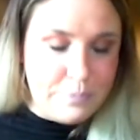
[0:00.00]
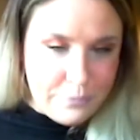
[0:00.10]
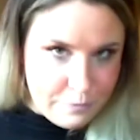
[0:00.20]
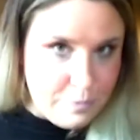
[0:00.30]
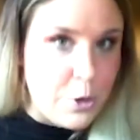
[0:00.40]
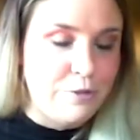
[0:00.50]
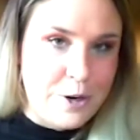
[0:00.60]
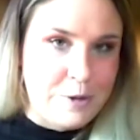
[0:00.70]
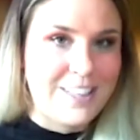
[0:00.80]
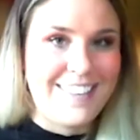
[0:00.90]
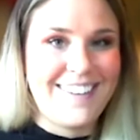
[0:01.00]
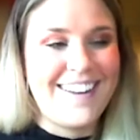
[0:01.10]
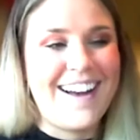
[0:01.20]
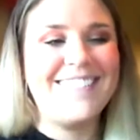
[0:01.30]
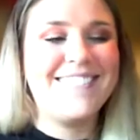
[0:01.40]
more frequently than
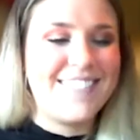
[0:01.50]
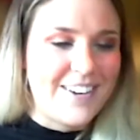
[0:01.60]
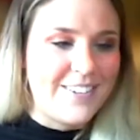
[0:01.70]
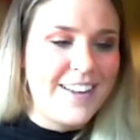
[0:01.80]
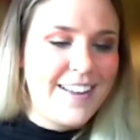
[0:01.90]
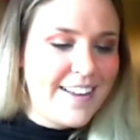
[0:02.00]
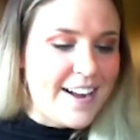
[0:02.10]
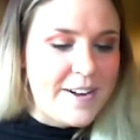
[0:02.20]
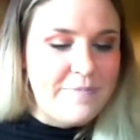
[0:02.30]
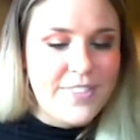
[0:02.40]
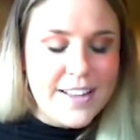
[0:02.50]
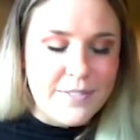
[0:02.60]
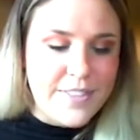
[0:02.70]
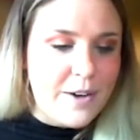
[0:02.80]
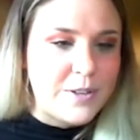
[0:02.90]
not. So
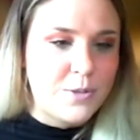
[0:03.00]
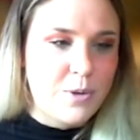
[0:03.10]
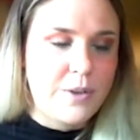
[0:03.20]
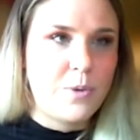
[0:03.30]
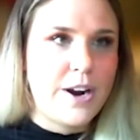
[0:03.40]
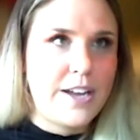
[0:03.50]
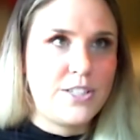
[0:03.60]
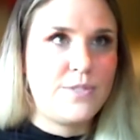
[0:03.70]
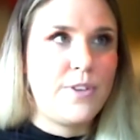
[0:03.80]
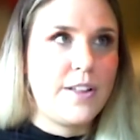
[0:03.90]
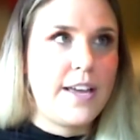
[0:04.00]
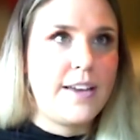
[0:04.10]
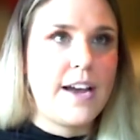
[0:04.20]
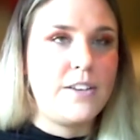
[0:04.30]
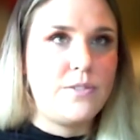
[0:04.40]
that was one where I just feel like
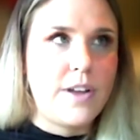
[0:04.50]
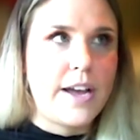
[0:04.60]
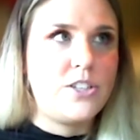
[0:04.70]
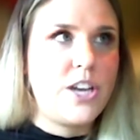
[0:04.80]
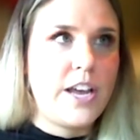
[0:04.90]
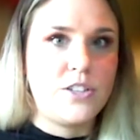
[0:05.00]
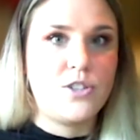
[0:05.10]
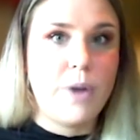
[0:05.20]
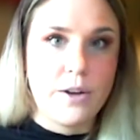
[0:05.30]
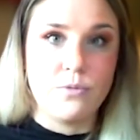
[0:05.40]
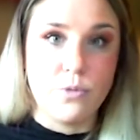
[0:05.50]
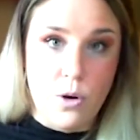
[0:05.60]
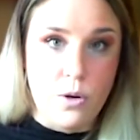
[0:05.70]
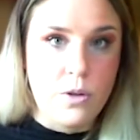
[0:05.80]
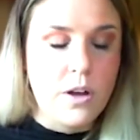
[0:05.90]
I changed my
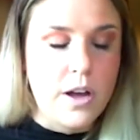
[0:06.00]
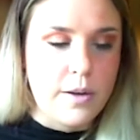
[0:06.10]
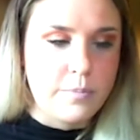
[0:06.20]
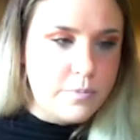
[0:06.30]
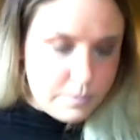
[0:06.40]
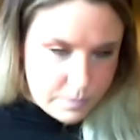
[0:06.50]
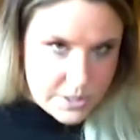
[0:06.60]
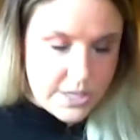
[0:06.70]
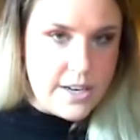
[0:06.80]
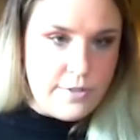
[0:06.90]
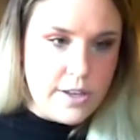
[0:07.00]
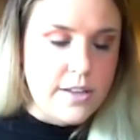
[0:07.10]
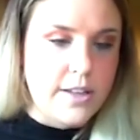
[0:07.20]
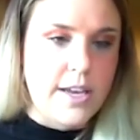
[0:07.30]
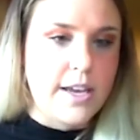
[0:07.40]
role
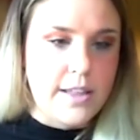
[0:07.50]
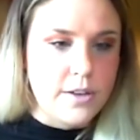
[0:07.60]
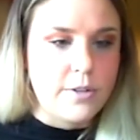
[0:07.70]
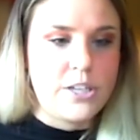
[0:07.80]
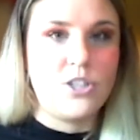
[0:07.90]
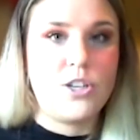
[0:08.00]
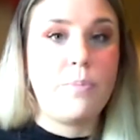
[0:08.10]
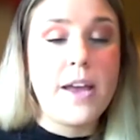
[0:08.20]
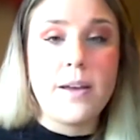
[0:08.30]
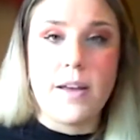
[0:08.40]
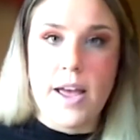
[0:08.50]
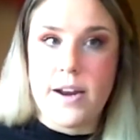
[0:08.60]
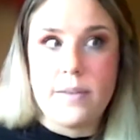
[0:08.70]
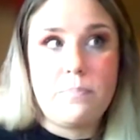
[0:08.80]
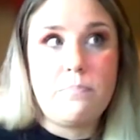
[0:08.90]
significantly in the relationship, and
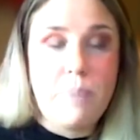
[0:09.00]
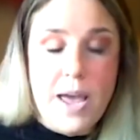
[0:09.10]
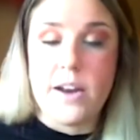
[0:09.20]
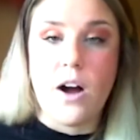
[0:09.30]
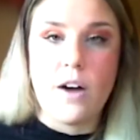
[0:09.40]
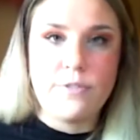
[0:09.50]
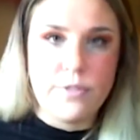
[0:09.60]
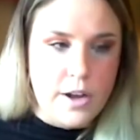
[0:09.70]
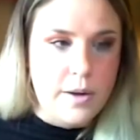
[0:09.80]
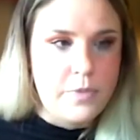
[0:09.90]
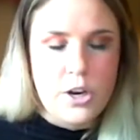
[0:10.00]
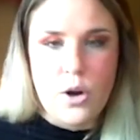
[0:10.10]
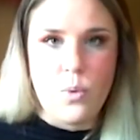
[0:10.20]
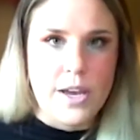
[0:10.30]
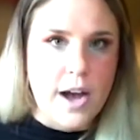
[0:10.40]
it paid off.
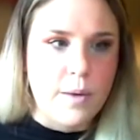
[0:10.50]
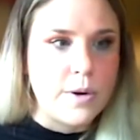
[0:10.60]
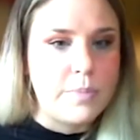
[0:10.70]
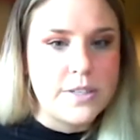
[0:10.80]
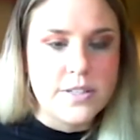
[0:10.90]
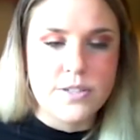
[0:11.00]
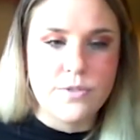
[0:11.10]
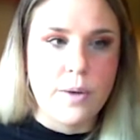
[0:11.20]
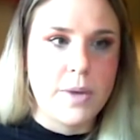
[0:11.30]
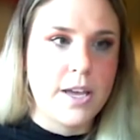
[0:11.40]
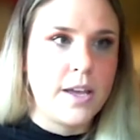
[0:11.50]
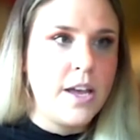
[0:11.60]
We got more business from it.